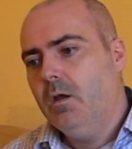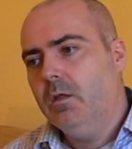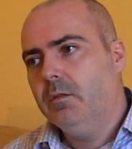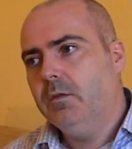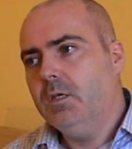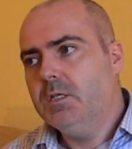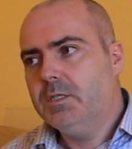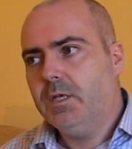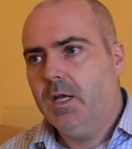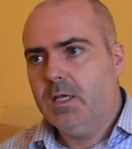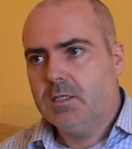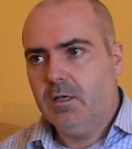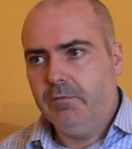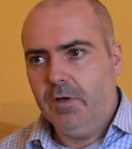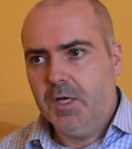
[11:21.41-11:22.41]
These
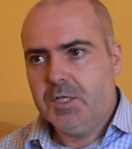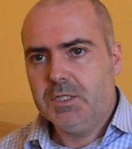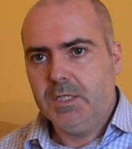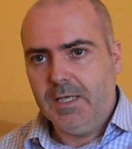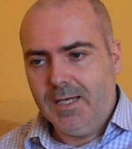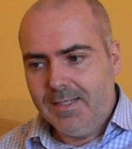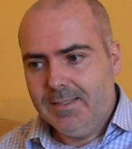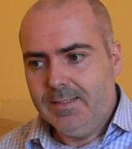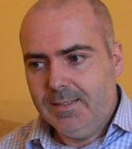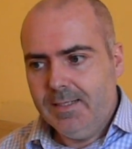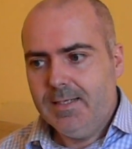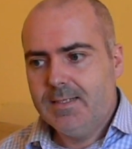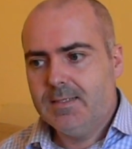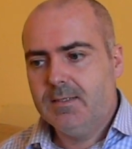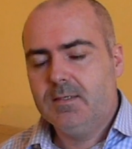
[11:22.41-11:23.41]
threats have actually
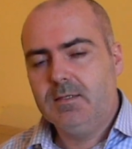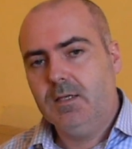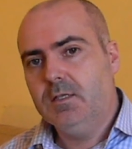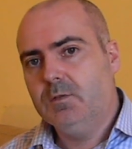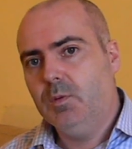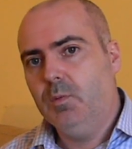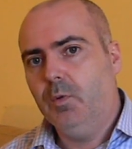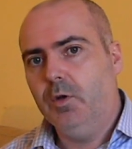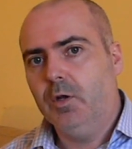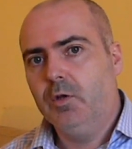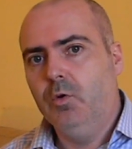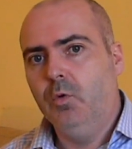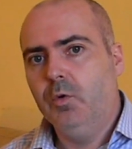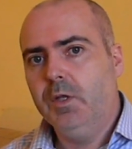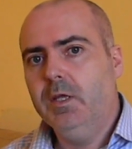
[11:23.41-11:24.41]
increased since we won our
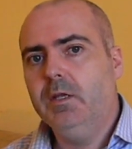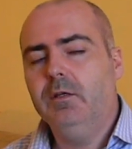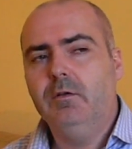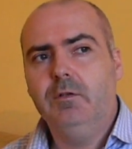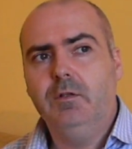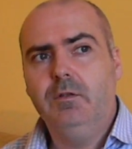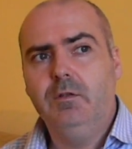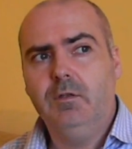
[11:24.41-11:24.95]
court hearing on